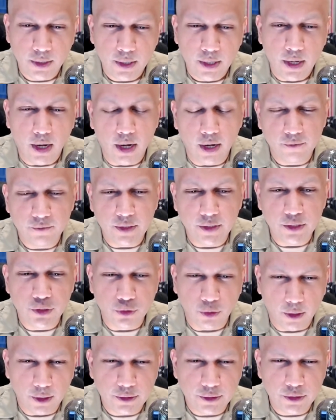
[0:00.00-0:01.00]
of the
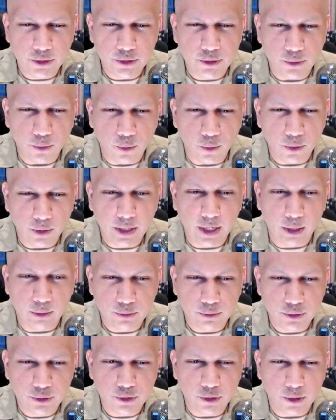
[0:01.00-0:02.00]
charges or
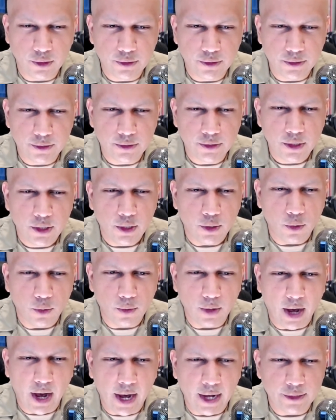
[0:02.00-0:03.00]
countercharges
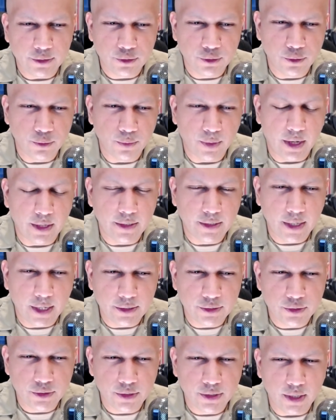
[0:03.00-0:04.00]
or as to
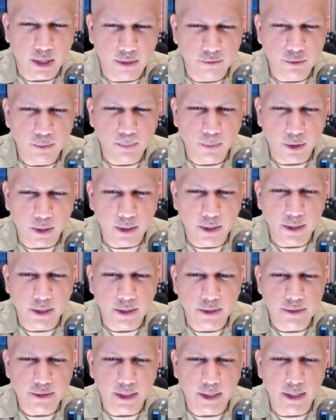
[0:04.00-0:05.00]
intention of the
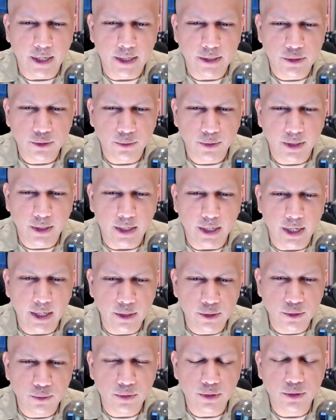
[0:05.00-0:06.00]
parties in entering
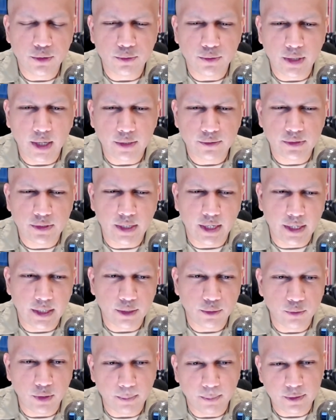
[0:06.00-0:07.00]
into the 2009
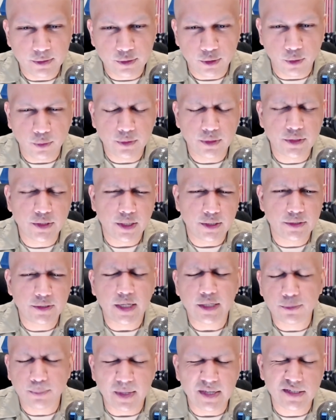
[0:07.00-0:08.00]
agreement. So the judge,
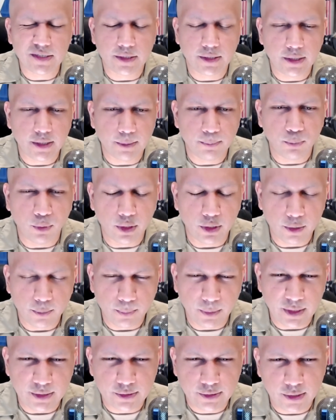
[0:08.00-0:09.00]
that's basically
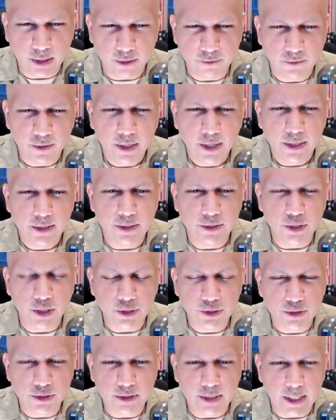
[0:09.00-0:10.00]
boilerplate stuff. The
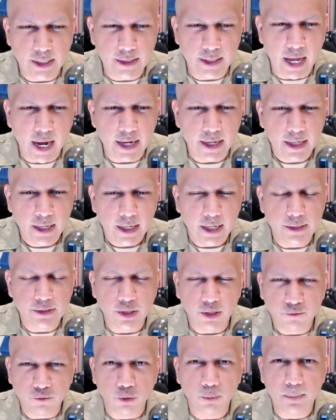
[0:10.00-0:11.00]
judge is saying that it's
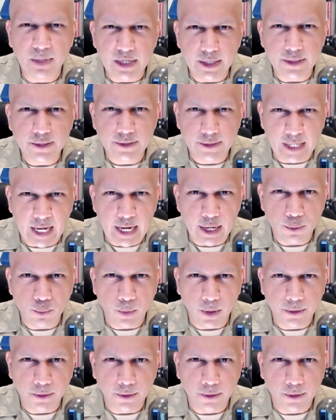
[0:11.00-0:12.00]
not for me to say
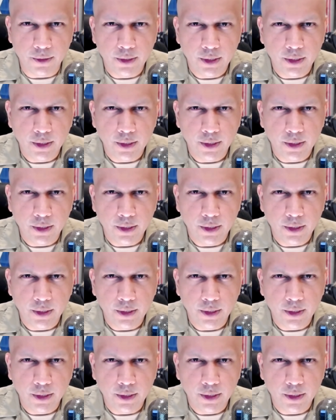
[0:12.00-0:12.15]
whether